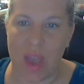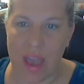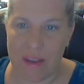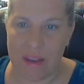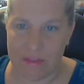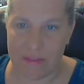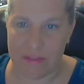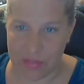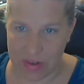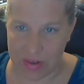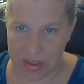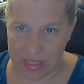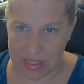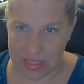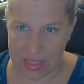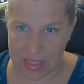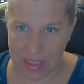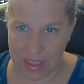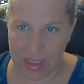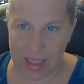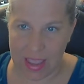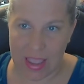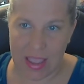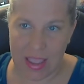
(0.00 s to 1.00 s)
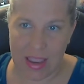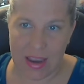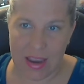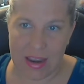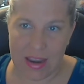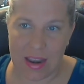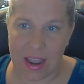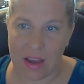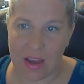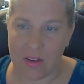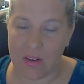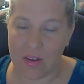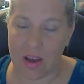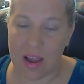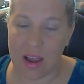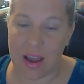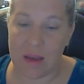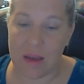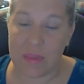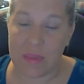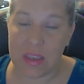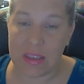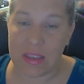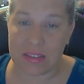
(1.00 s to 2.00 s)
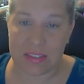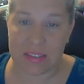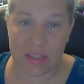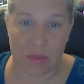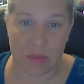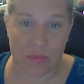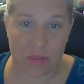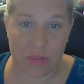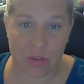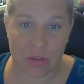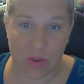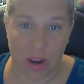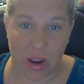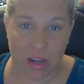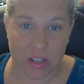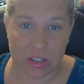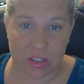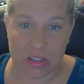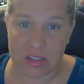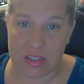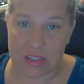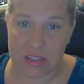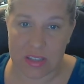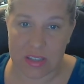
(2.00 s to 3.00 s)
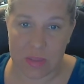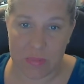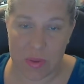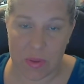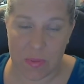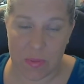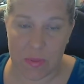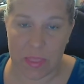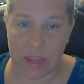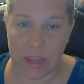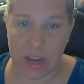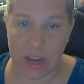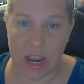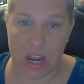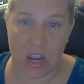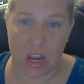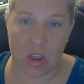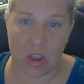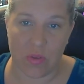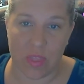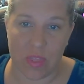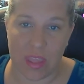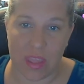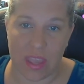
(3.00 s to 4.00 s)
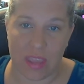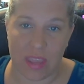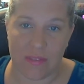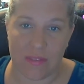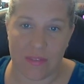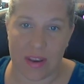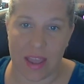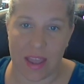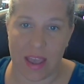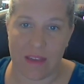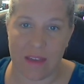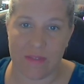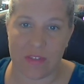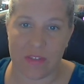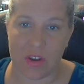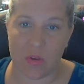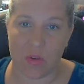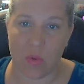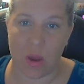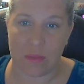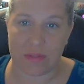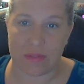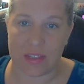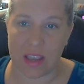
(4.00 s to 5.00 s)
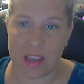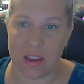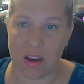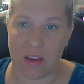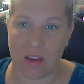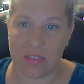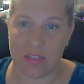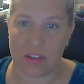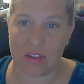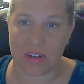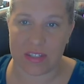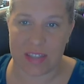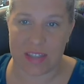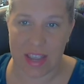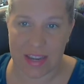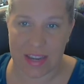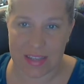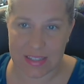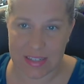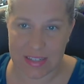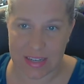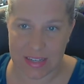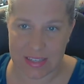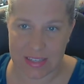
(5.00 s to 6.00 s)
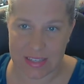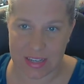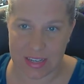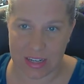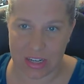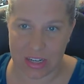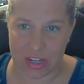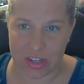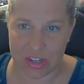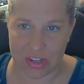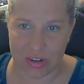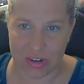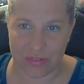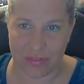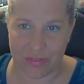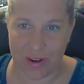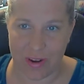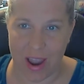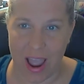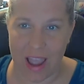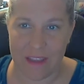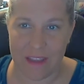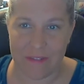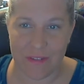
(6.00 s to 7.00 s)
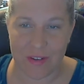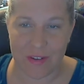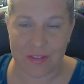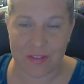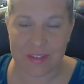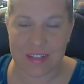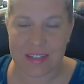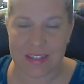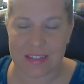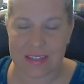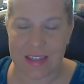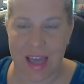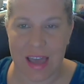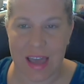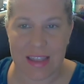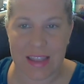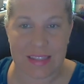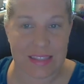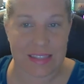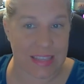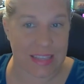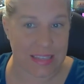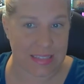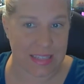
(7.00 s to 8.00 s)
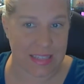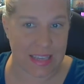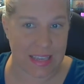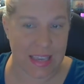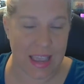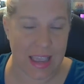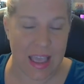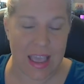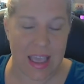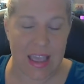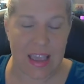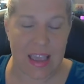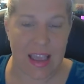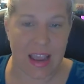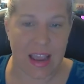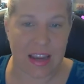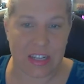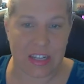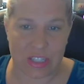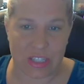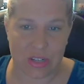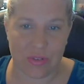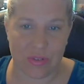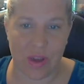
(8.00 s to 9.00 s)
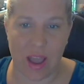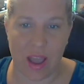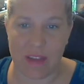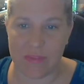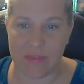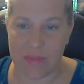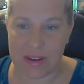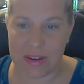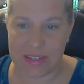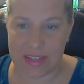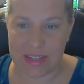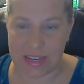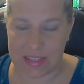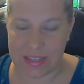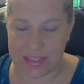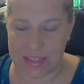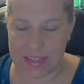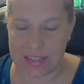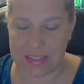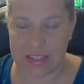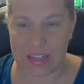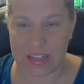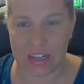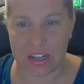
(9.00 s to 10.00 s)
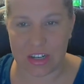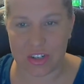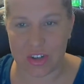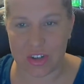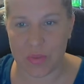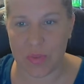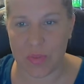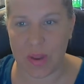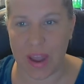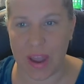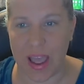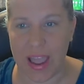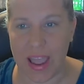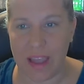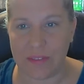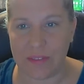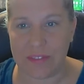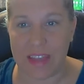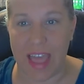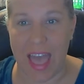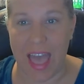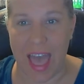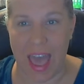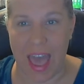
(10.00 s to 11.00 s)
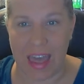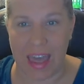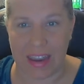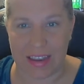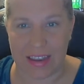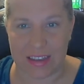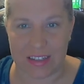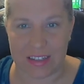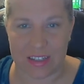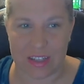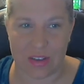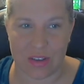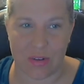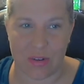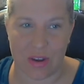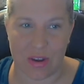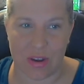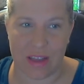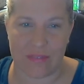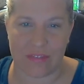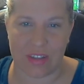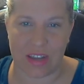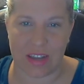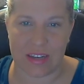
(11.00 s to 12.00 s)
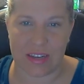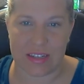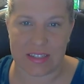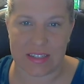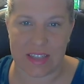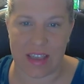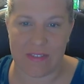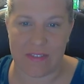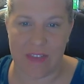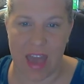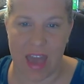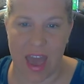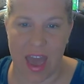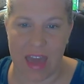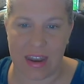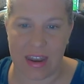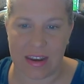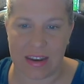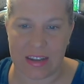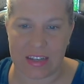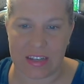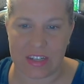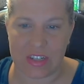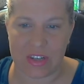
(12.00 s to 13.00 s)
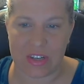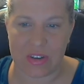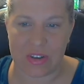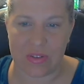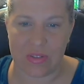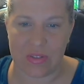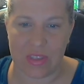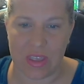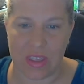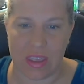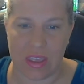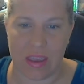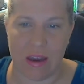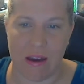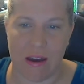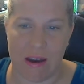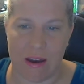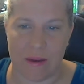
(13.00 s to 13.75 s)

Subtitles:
everything. Now, some directors and some people that I know, they even have their website on their texting signature. For iPhones, it's not as easy. I do have my texting signature, but I have to add it. So what I've done is I've added it to the,